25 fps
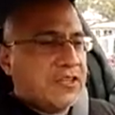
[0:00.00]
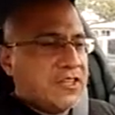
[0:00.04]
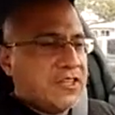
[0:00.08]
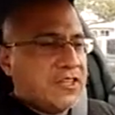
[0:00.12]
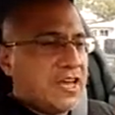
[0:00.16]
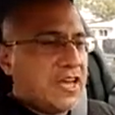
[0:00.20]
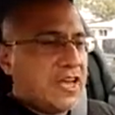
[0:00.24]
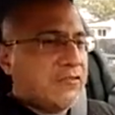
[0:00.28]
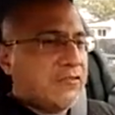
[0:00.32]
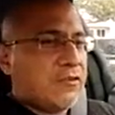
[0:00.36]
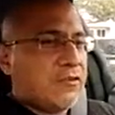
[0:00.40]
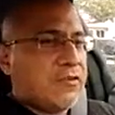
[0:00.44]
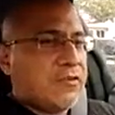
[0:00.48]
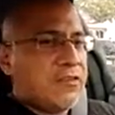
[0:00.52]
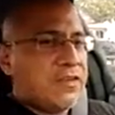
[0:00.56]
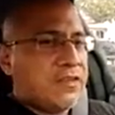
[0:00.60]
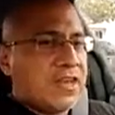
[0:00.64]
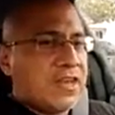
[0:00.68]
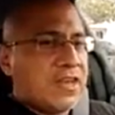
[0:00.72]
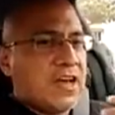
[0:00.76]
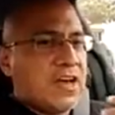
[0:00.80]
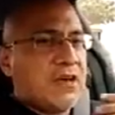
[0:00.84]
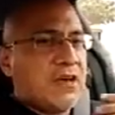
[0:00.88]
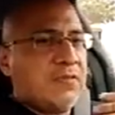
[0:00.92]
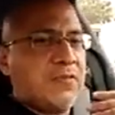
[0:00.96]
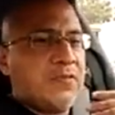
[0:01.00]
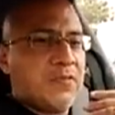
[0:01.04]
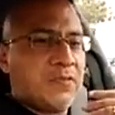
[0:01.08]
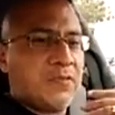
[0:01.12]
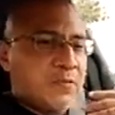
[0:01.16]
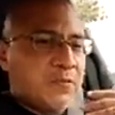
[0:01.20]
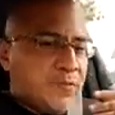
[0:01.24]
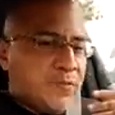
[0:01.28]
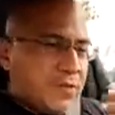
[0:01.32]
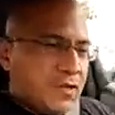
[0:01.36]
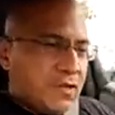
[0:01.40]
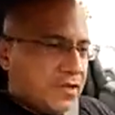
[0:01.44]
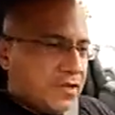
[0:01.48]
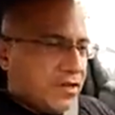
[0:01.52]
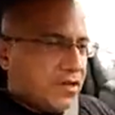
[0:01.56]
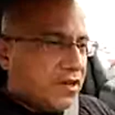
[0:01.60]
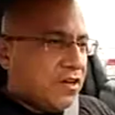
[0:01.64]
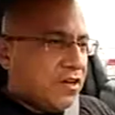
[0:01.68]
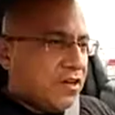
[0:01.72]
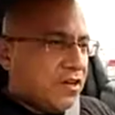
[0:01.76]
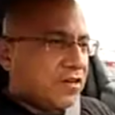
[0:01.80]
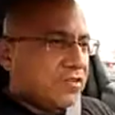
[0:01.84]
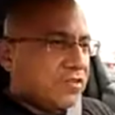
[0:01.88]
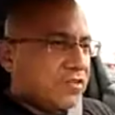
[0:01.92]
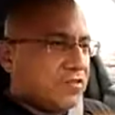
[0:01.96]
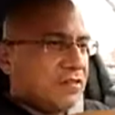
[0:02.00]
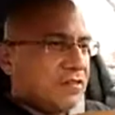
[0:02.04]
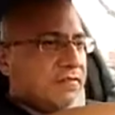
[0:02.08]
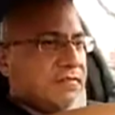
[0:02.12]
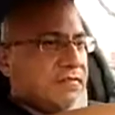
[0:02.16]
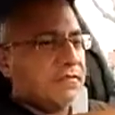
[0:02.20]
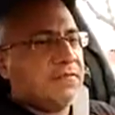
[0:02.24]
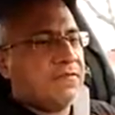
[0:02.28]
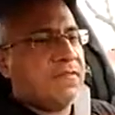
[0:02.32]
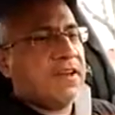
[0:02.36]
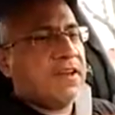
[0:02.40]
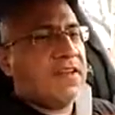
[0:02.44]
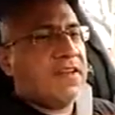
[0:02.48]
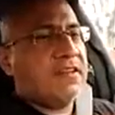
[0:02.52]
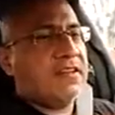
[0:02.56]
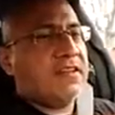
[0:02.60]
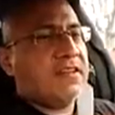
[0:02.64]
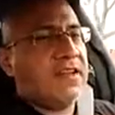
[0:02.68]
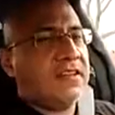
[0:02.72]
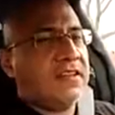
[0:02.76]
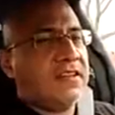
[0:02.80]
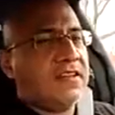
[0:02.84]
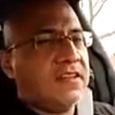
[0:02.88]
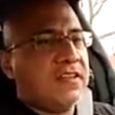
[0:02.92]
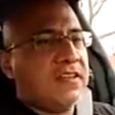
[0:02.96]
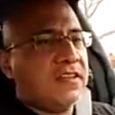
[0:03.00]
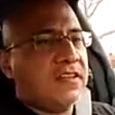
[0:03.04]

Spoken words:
download the app because of the fact that